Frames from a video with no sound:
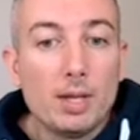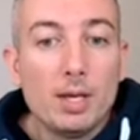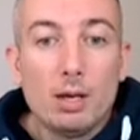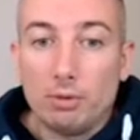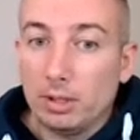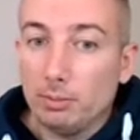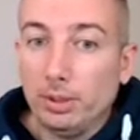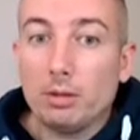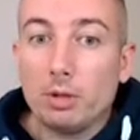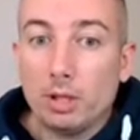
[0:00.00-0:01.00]
We can
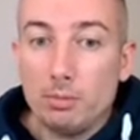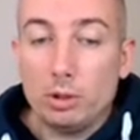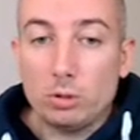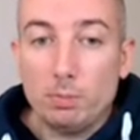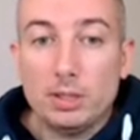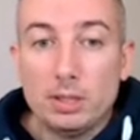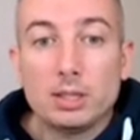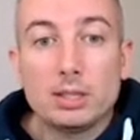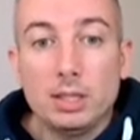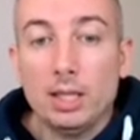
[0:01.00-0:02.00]
play bishop
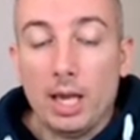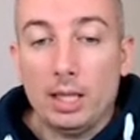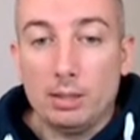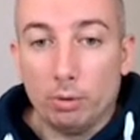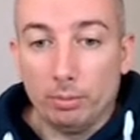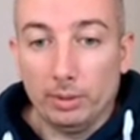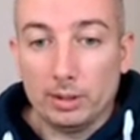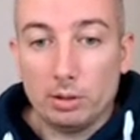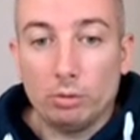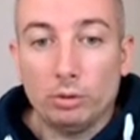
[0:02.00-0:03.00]
b6 in any moment.
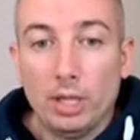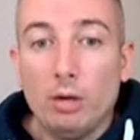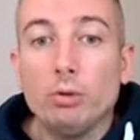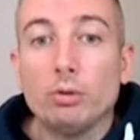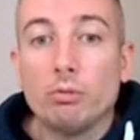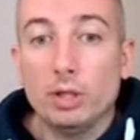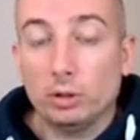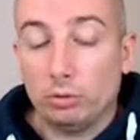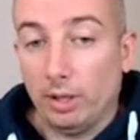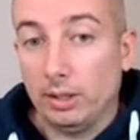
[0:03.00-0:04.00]
So now we are
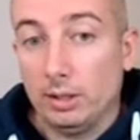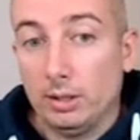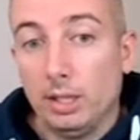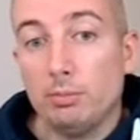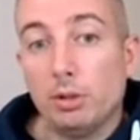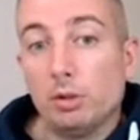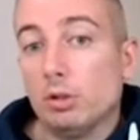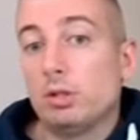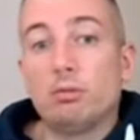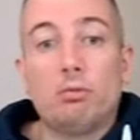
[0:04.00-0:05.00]
threatening that
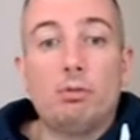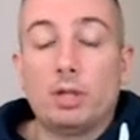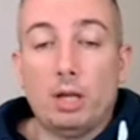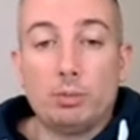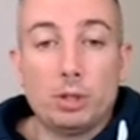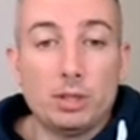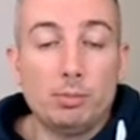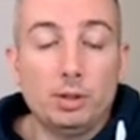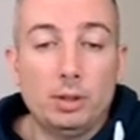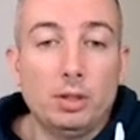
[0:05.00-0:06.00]
because we will capture some
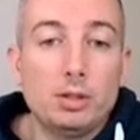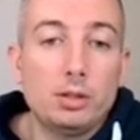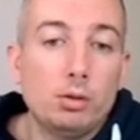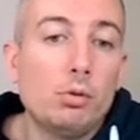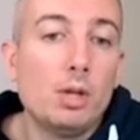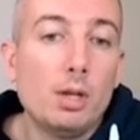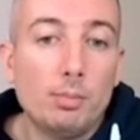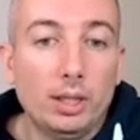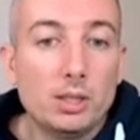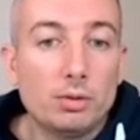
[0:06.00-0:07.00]
material. So
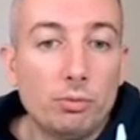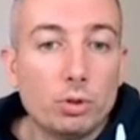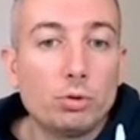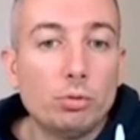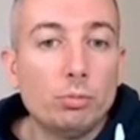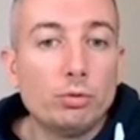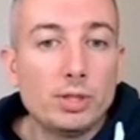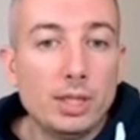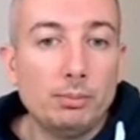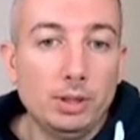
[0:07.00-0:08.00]
black is forced to move
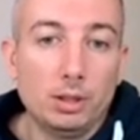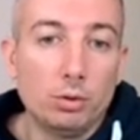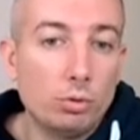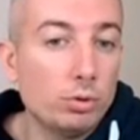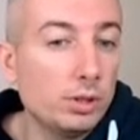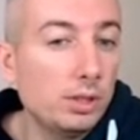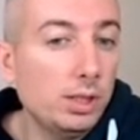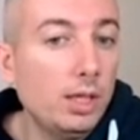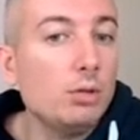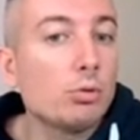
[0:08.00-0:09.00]
something, rook on
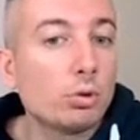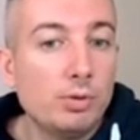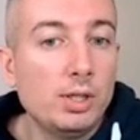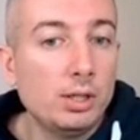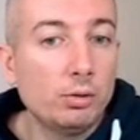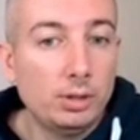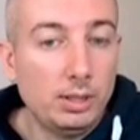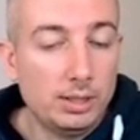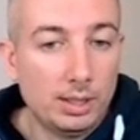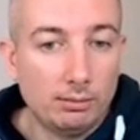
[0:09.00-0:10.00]
c8 or queen on
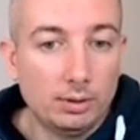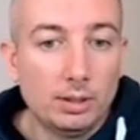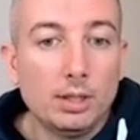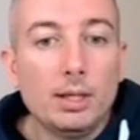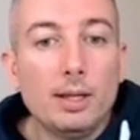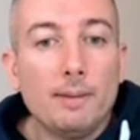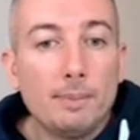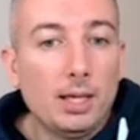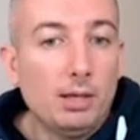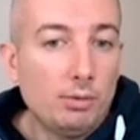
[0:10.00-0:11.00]
d7.
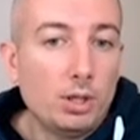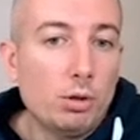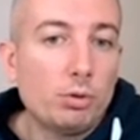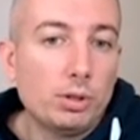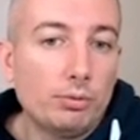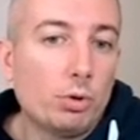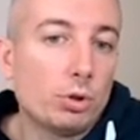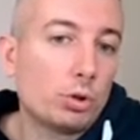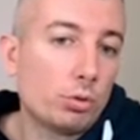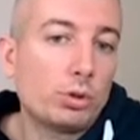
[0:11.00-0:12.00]
If he goes, of
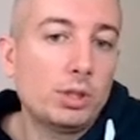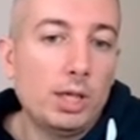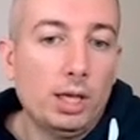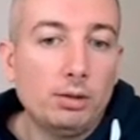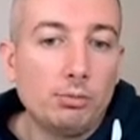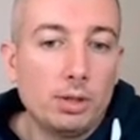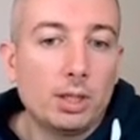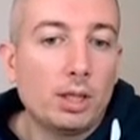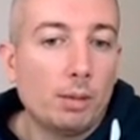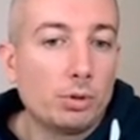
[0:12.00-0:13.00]
course, rook c8, we
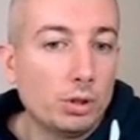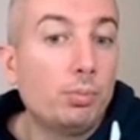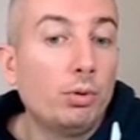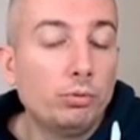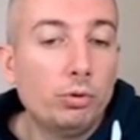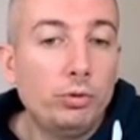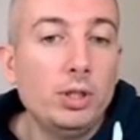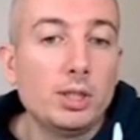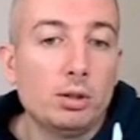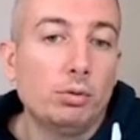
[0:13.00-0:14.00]
can capture the pawn for
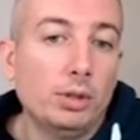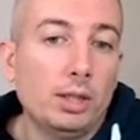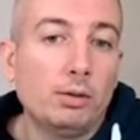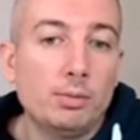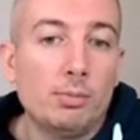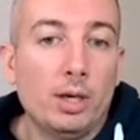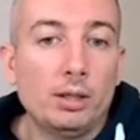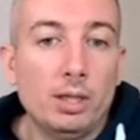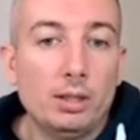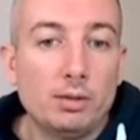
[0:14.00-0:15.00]
free. So that
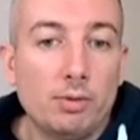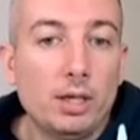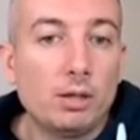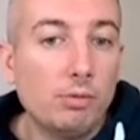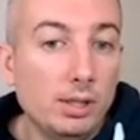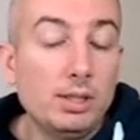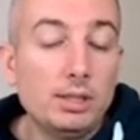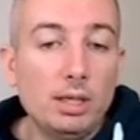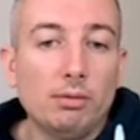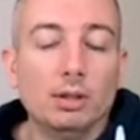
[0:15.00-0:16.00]
is why queen d7.